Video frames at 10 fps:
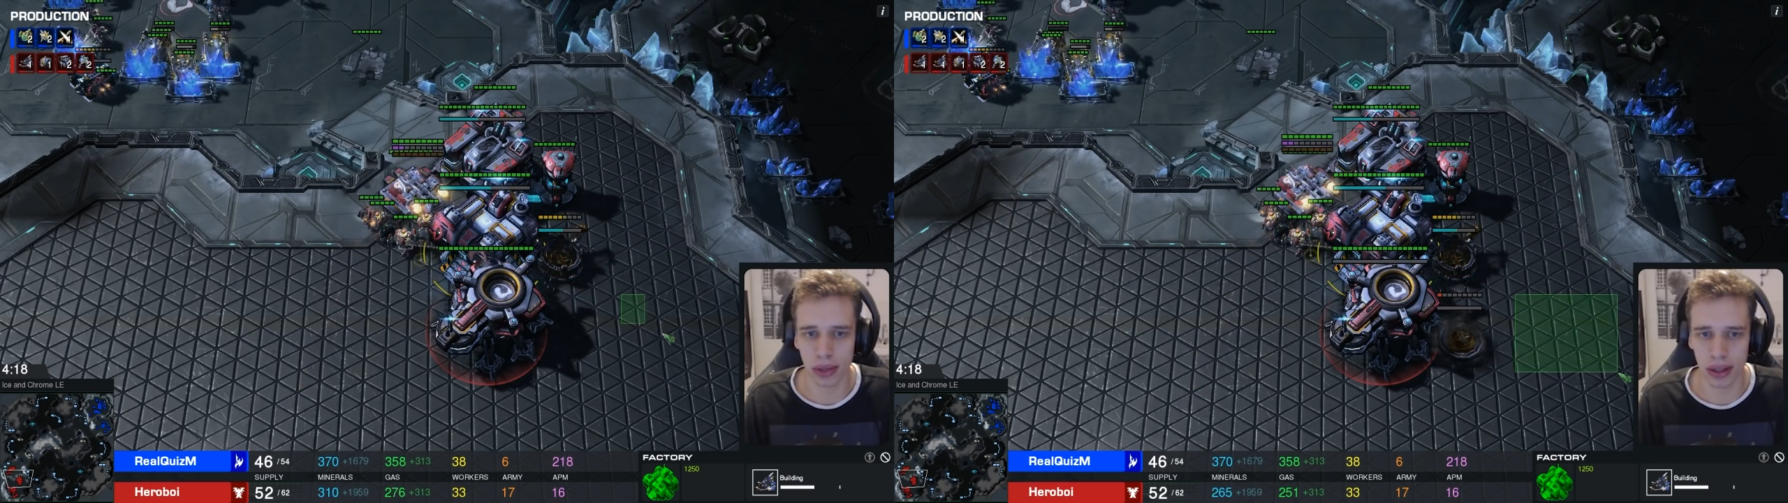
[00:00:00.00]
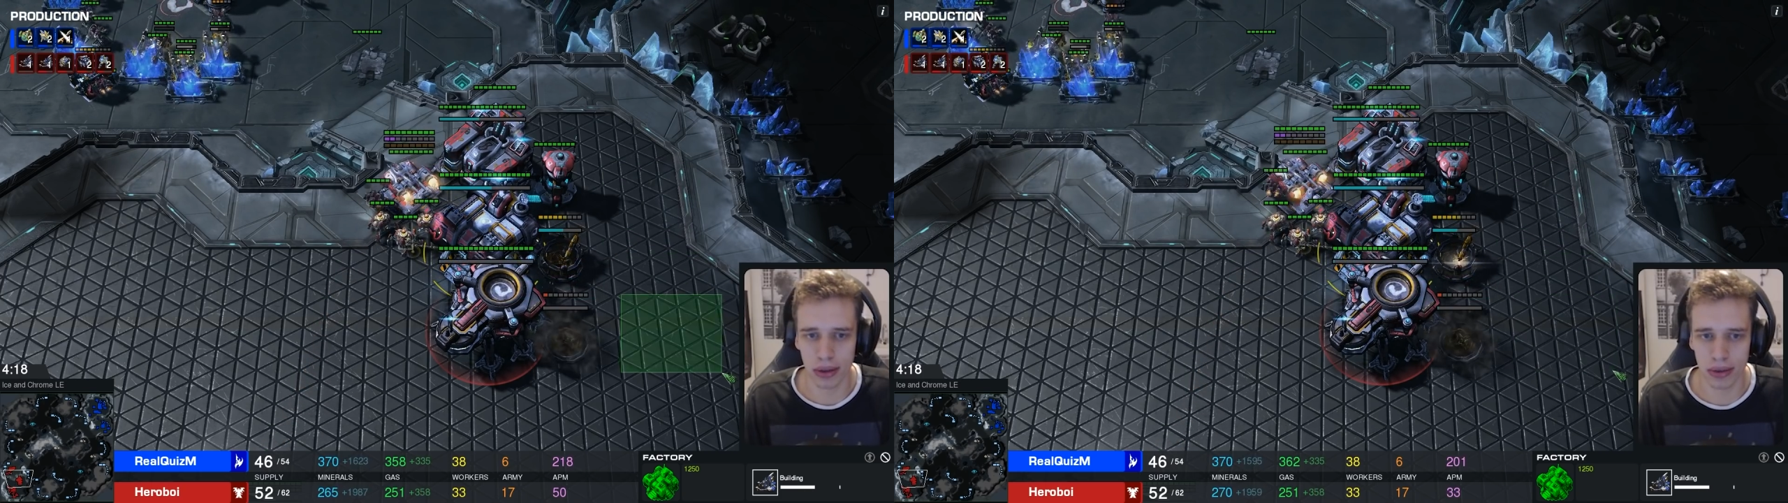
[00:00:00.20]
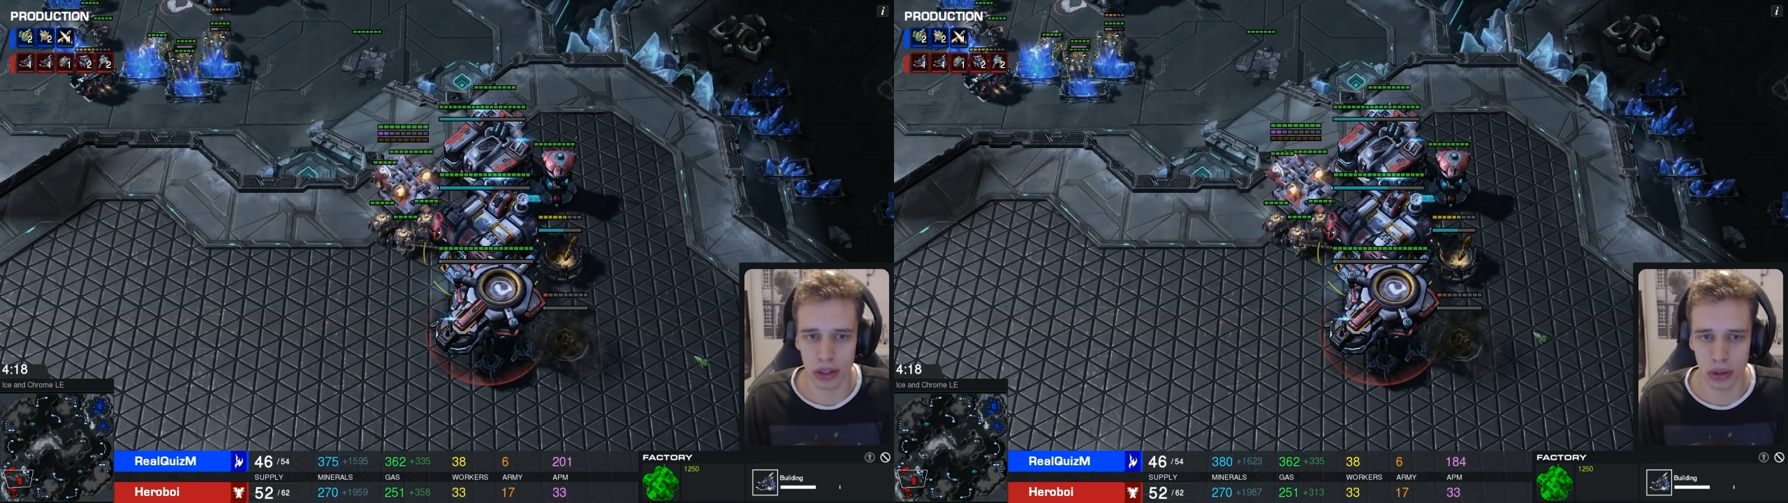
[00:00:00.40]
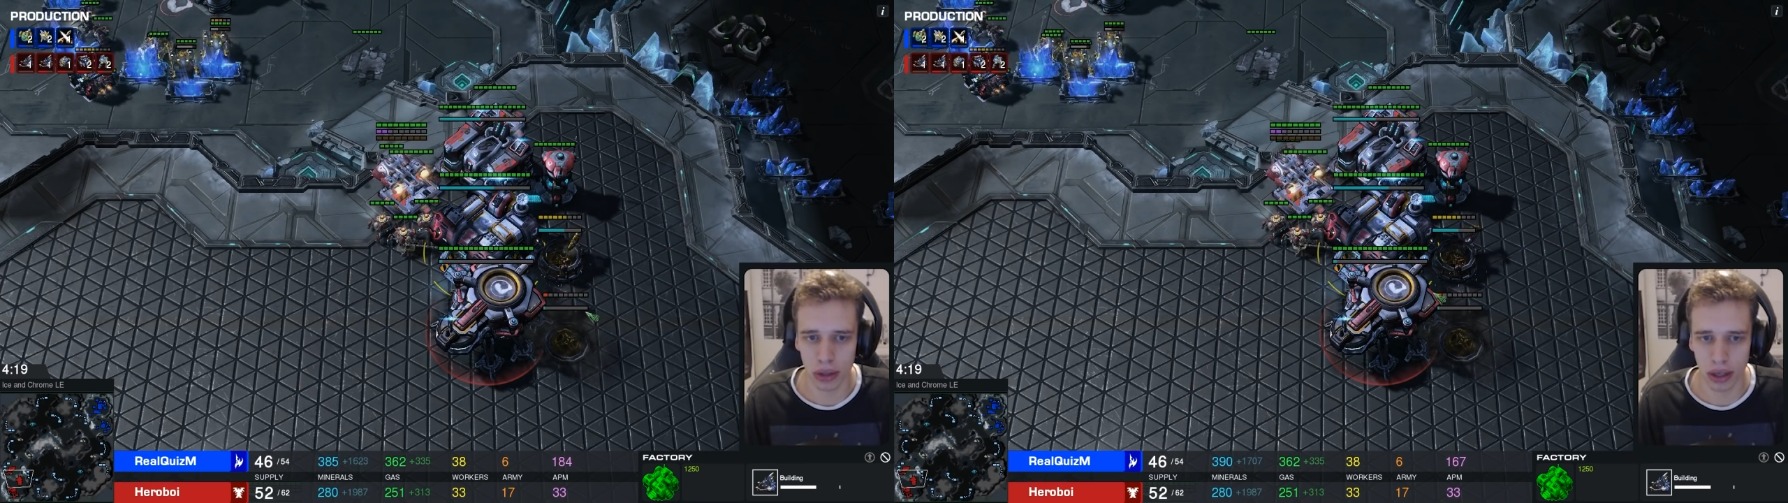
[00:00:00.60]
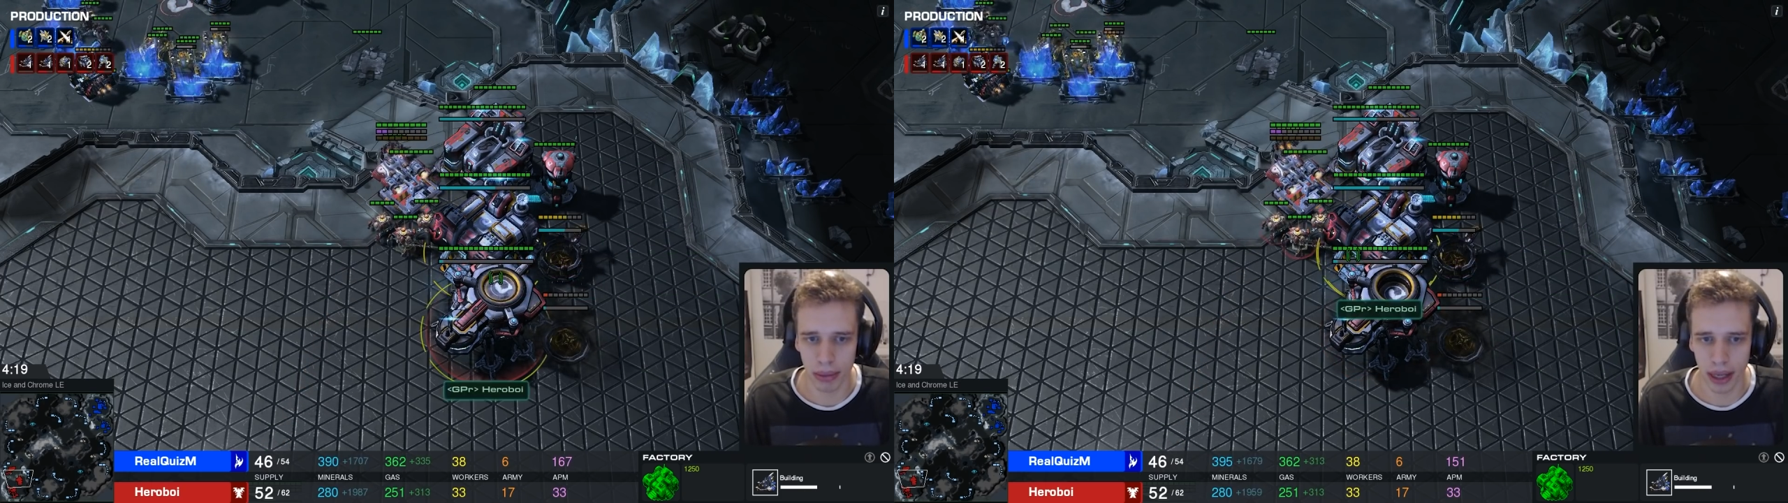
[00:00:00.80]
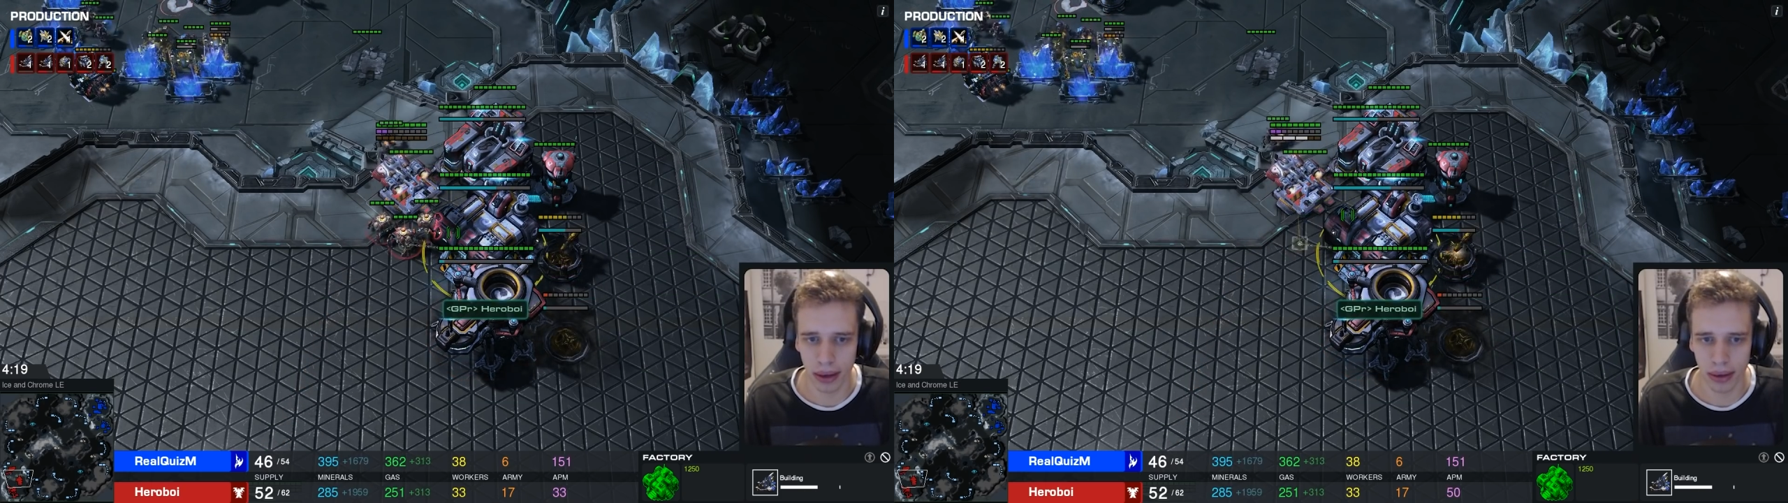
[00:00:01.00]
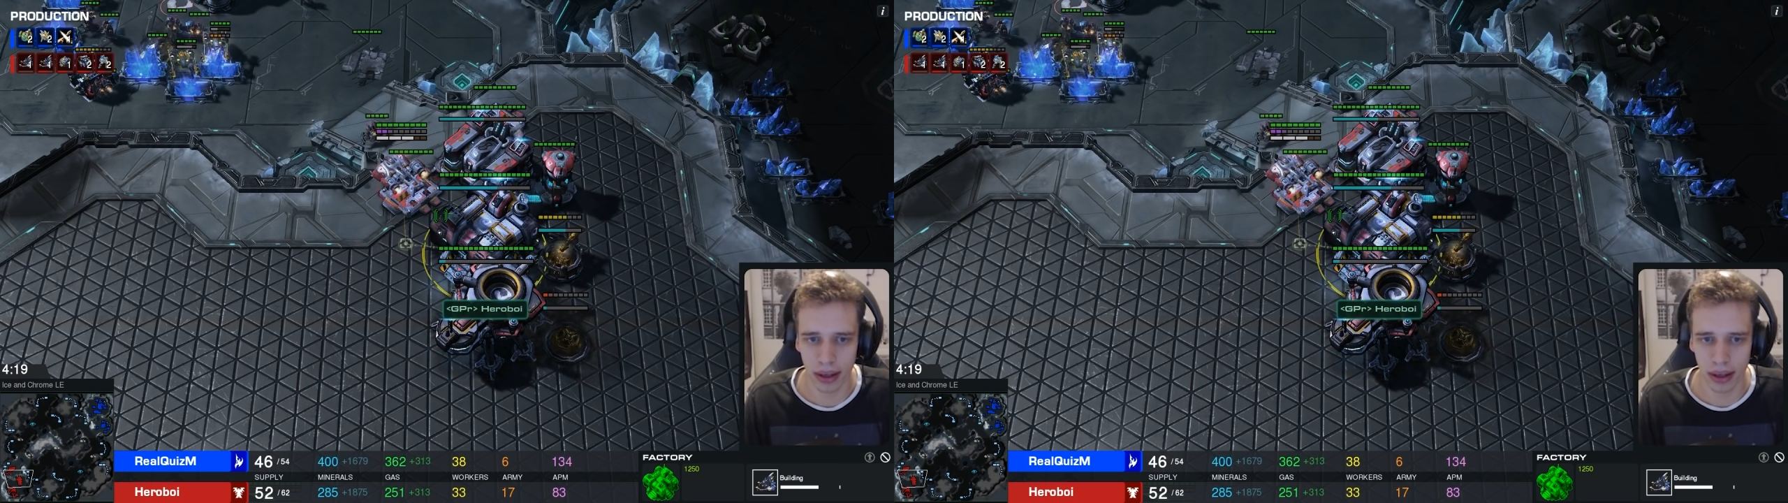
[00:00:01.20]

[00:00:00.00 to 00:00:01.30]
and 3 should come down